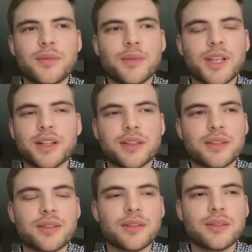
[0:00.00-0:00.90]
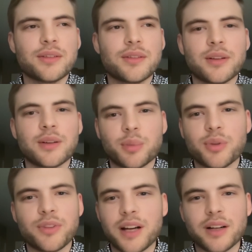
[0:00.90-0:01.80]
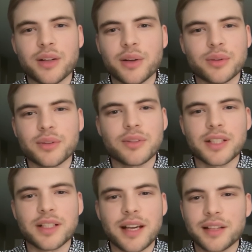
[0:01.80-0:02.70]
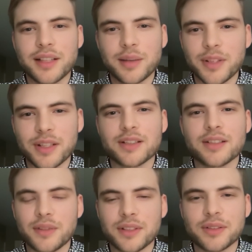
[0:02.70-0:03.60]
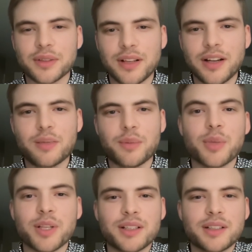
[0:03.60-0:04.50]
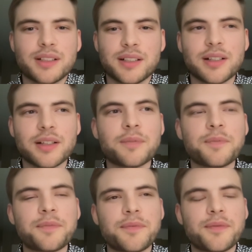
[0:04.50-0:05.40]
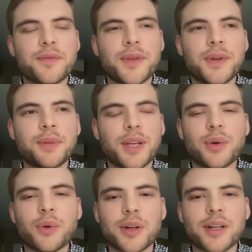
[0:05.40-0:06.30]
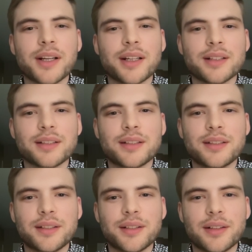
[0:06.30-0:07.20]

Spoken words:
because the provider goes over the exact same things every single time, and because it's an organized